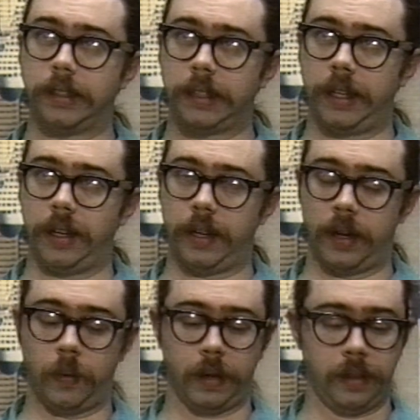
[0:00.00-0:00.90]
you
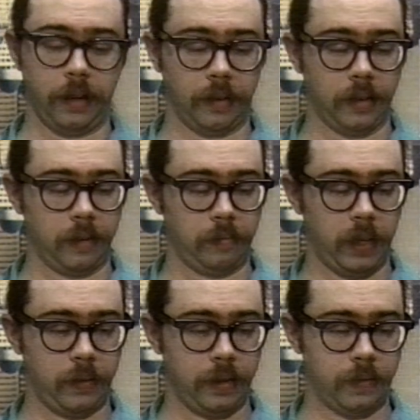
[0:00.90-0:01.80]
know, what their
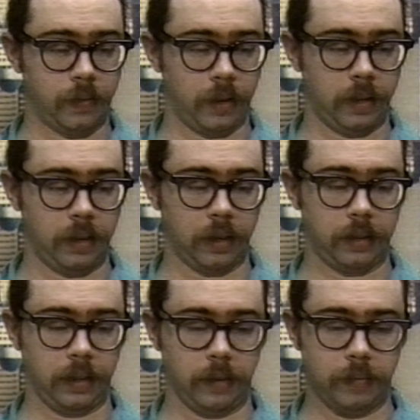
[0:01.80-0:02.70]
motives for
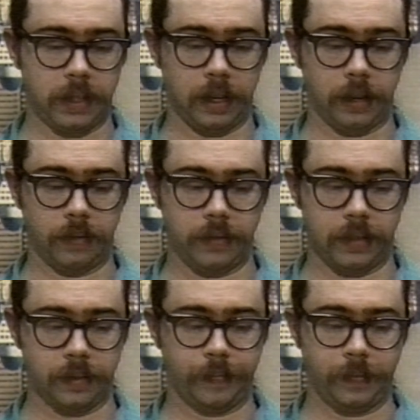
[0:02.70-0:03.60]
conducting
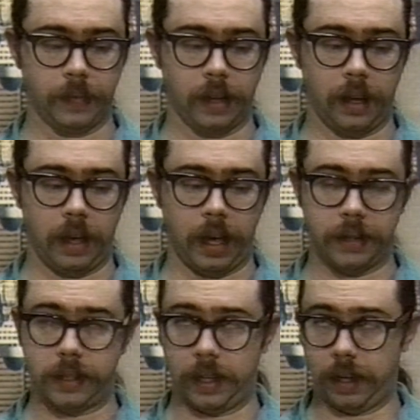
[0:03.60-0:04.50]
themselves
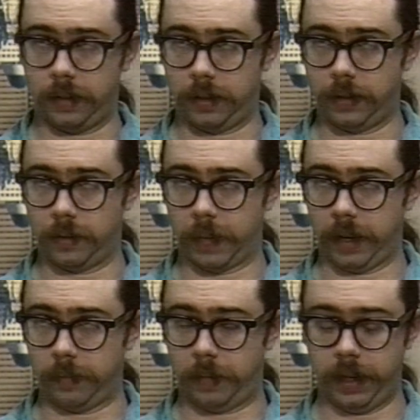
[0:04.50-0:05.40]
as they do
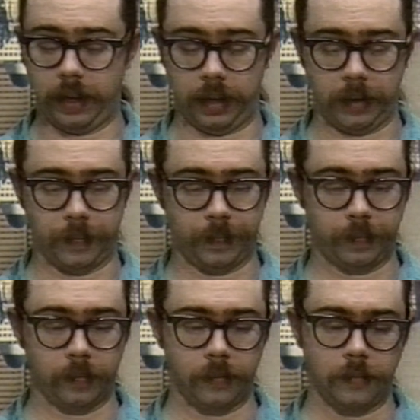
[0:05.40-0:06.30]
might be.
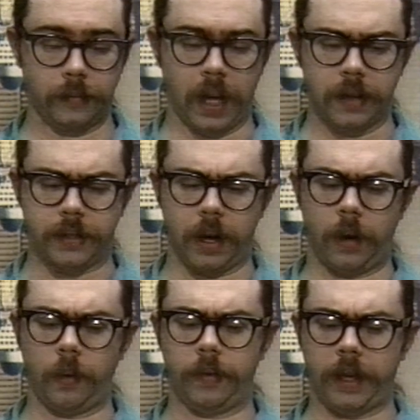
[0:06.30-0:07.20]

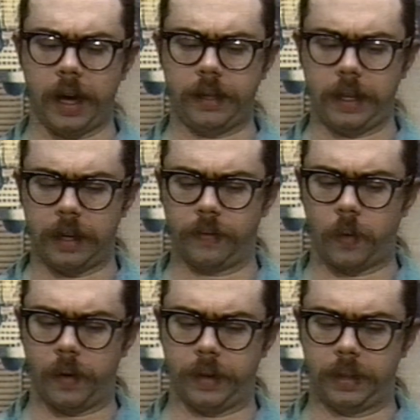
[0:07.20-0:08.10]
So the idea of
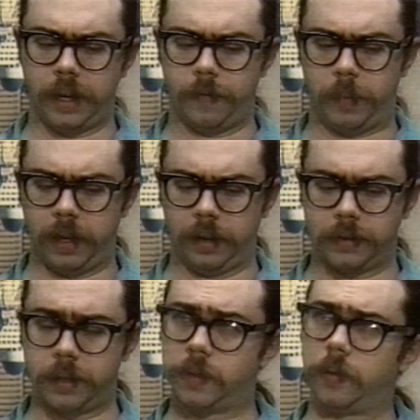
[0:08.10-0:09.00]
Courtney Love being
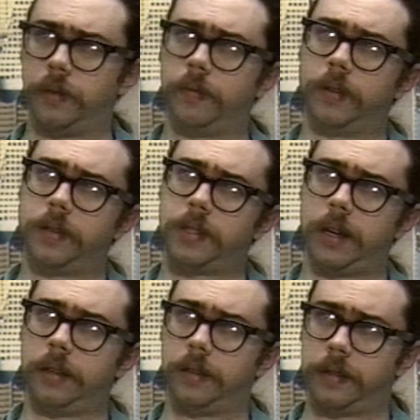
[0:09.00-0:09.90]
some sort of a
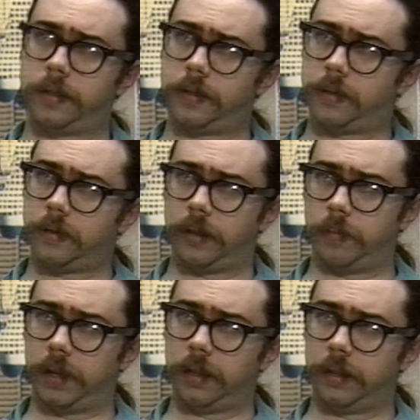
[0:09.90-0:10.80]
Satanist has certainly
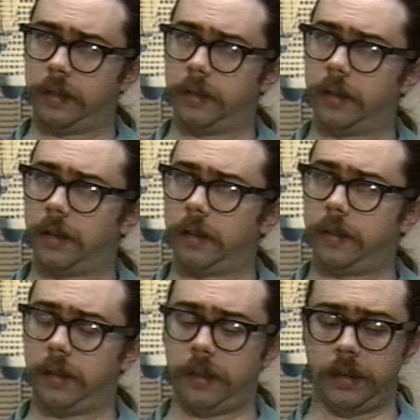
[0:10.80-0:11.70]
been
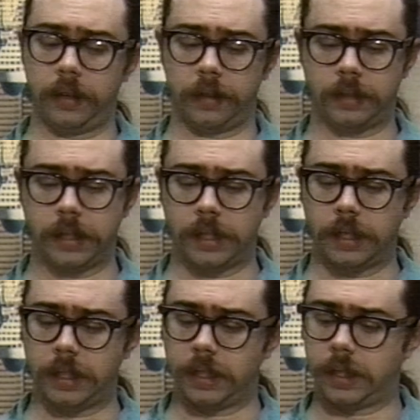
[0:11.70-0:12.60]
on the
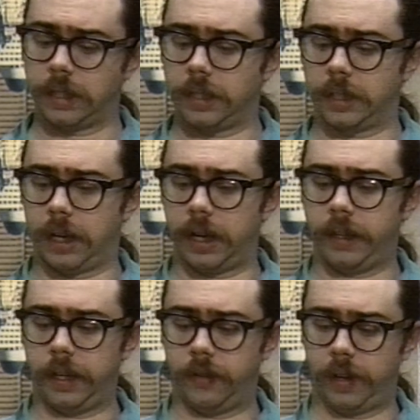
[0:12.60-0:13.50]

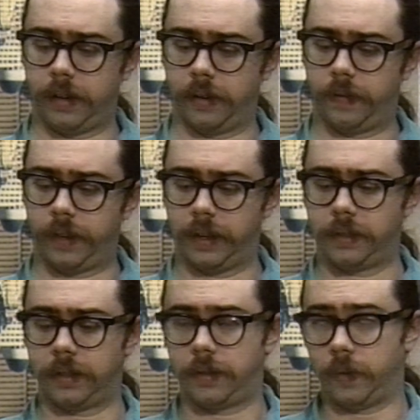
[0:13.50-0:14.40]
agenda of
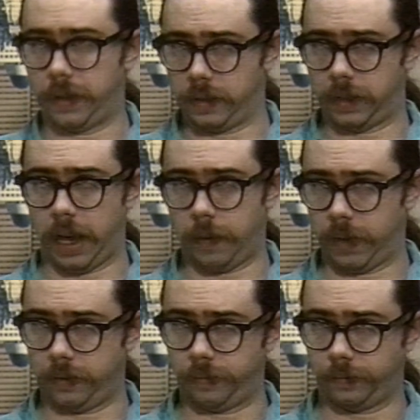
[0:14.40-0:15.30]
things to
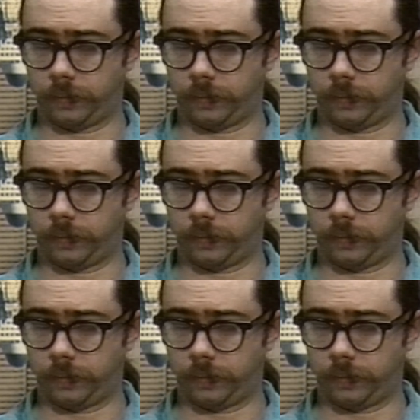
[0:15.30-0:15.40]
examine